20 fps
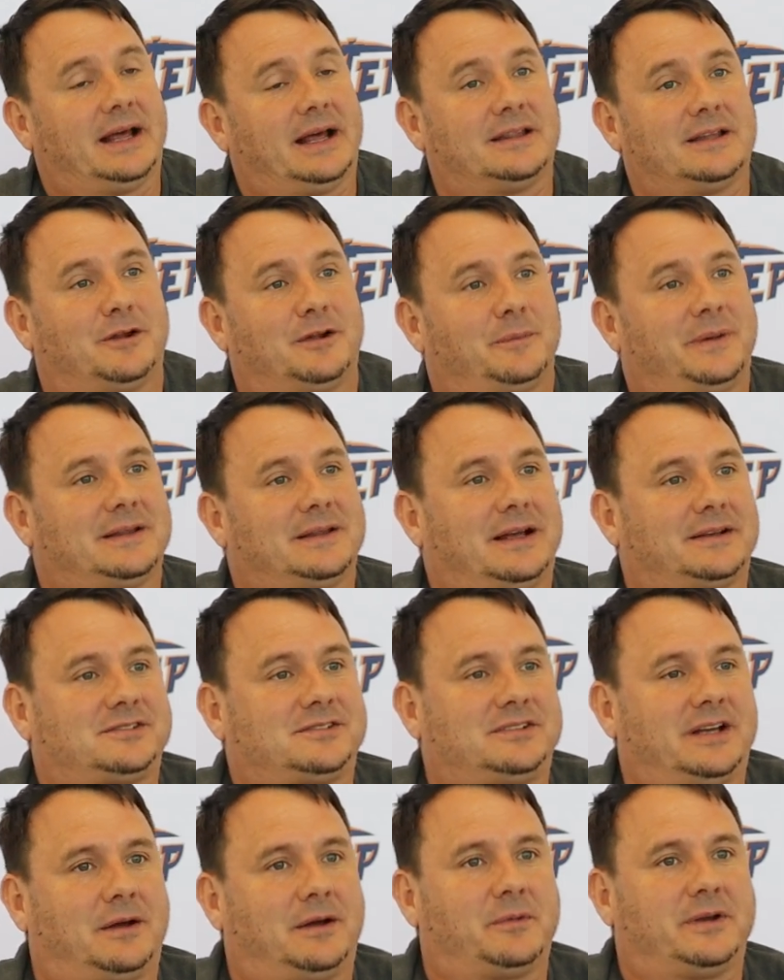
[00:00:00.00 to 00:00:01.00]
a little bit like
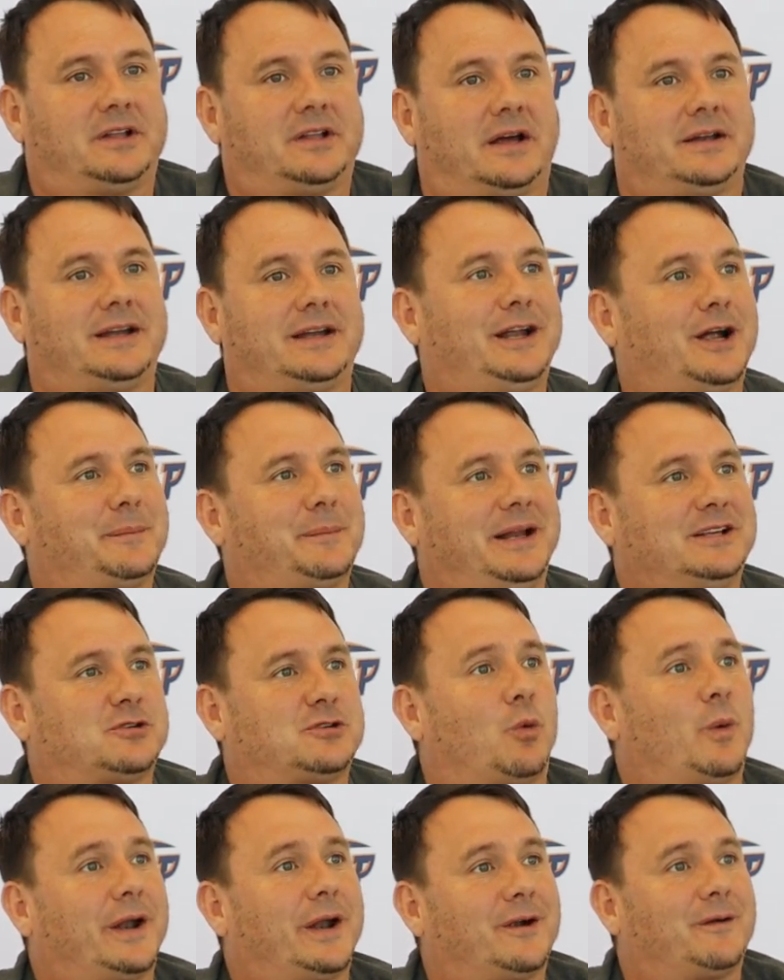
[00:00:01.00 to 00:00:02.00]
sound redundant here, but
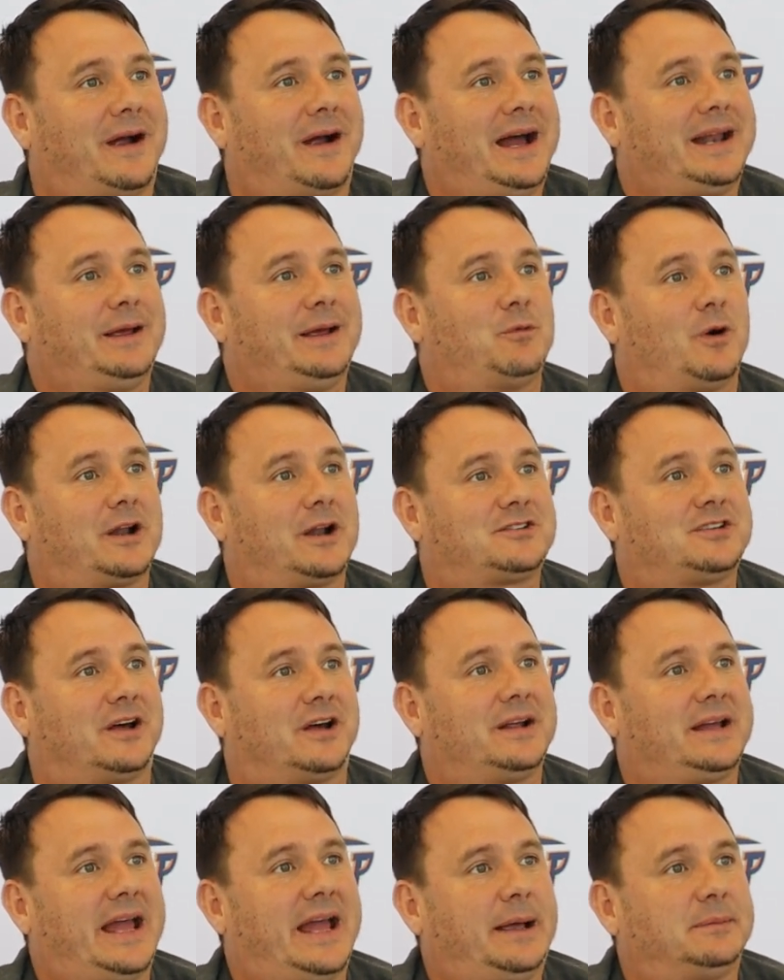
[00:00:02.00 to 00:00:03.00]
he's a winner, right? He won a
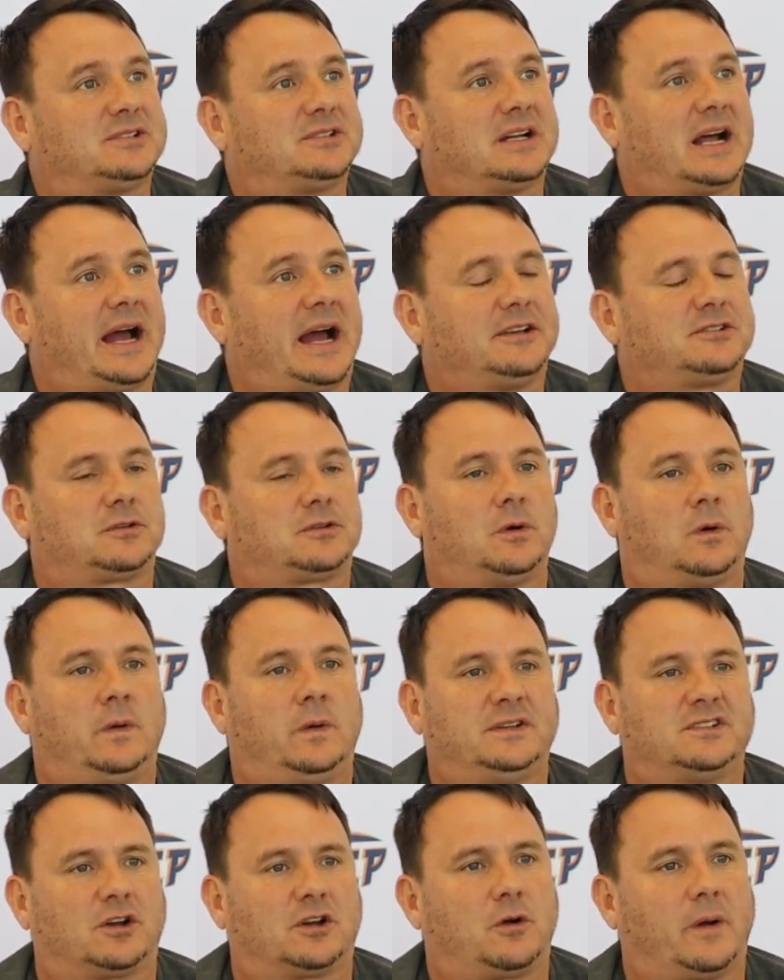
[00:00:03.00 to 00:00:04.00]
ton of games in high
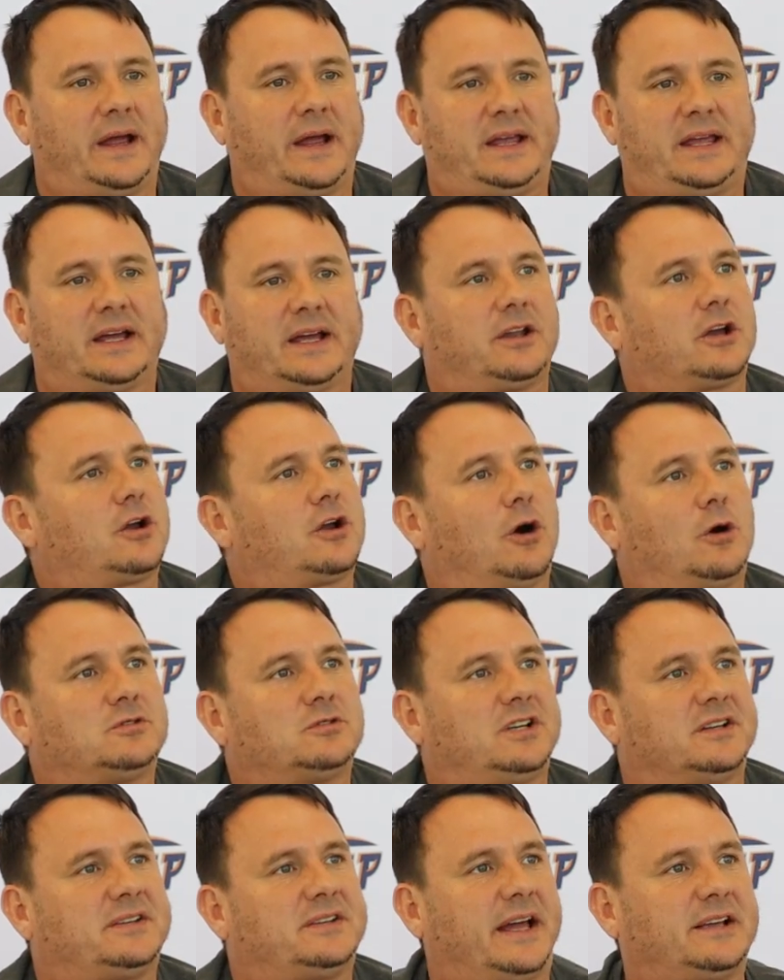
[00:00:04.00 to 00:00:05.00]
school. He's a great kid to
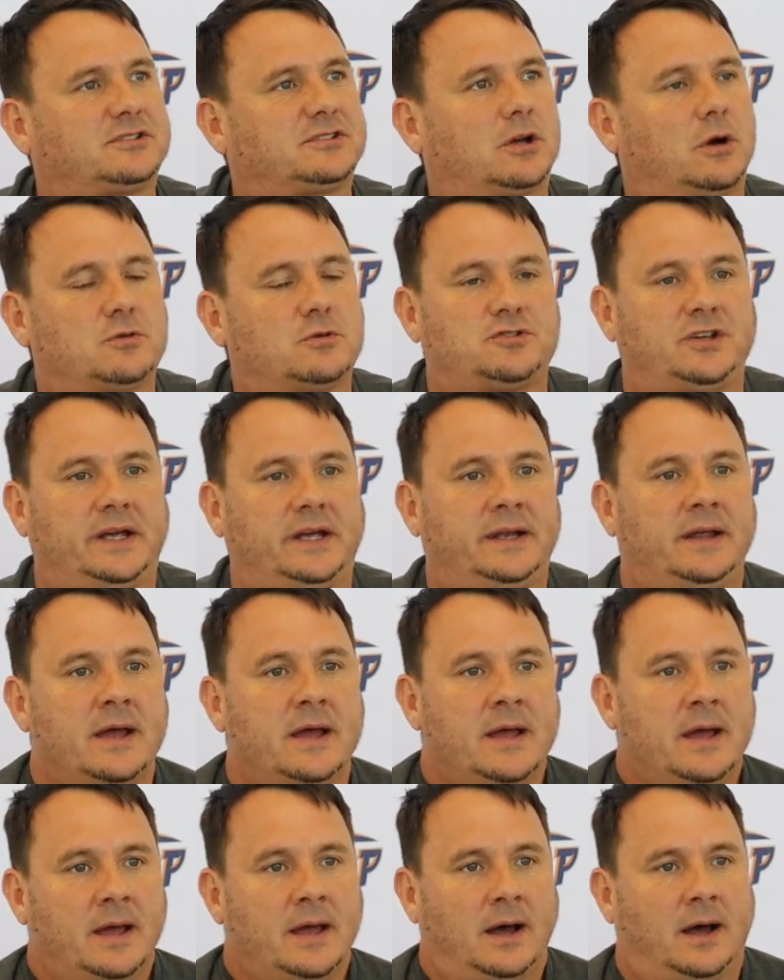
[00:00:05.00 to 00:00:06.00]
coach. He takes coaching.
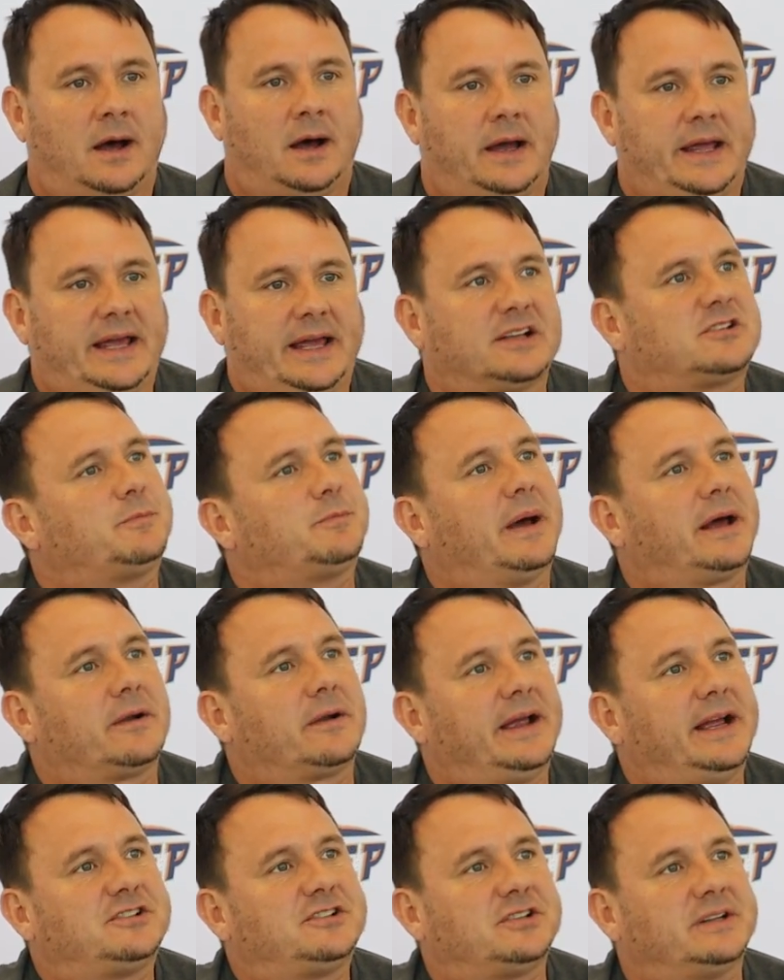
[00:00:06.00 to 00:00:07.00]
He gets
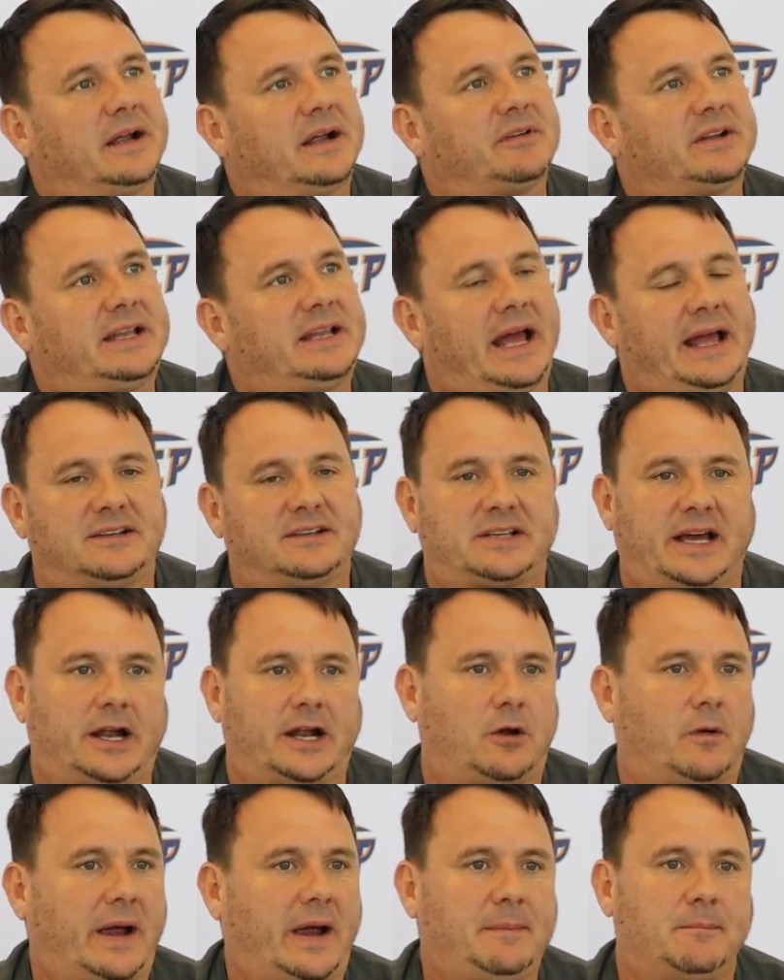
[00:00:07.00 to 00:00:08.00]
better each and every day. He's got
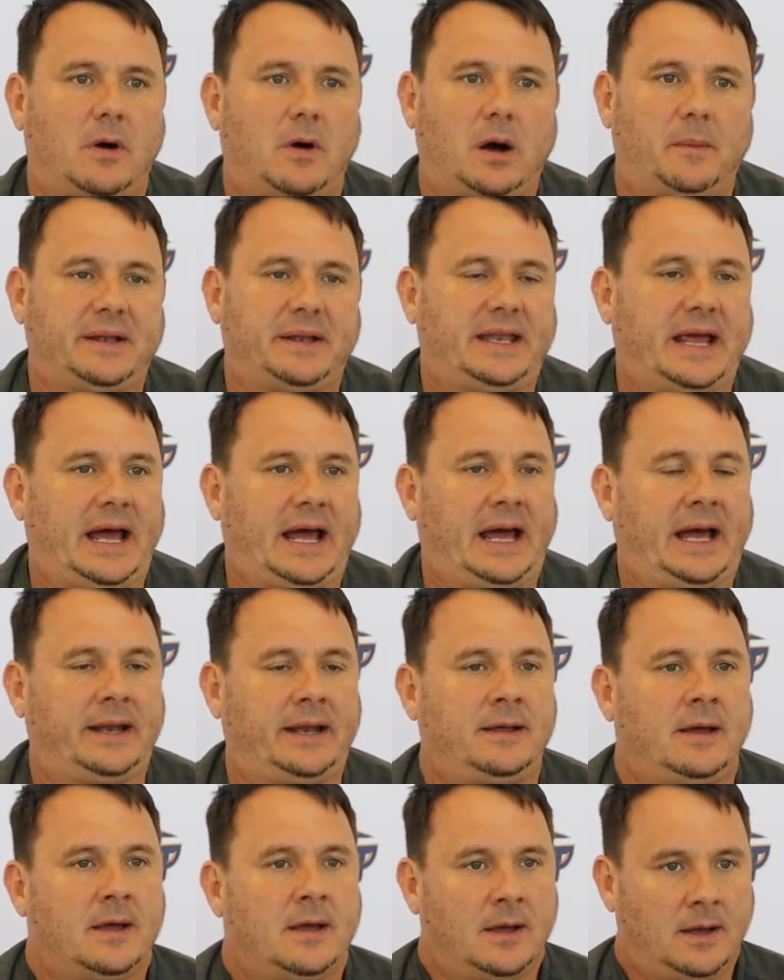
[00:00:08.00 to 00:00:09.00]
a great mom and
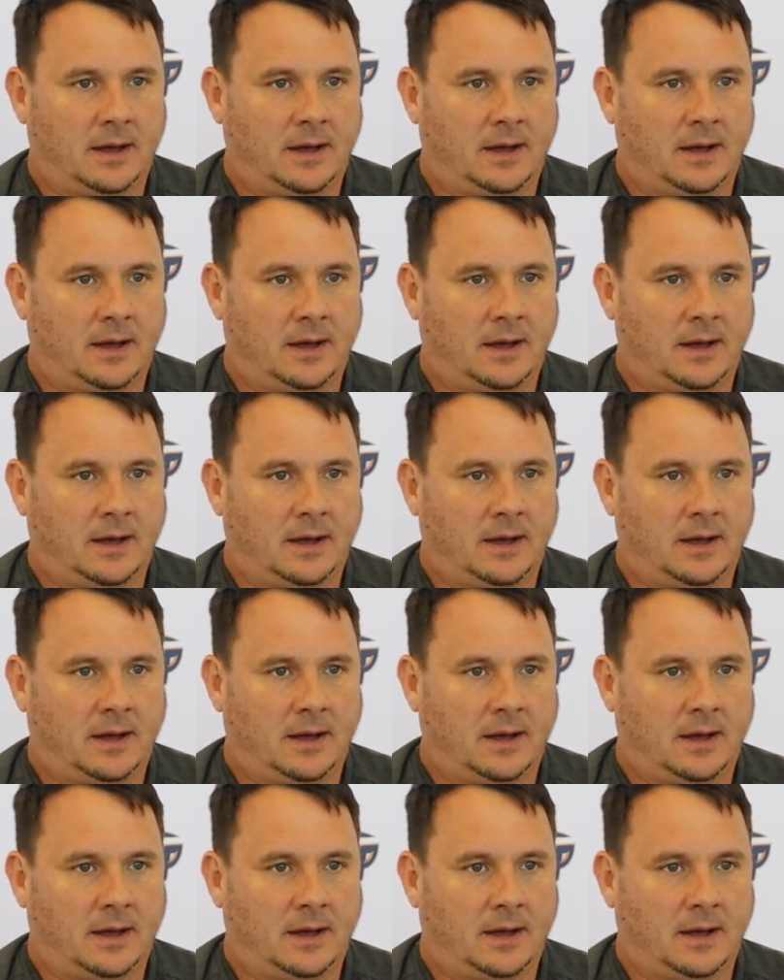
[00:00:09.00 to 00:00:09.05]
dad.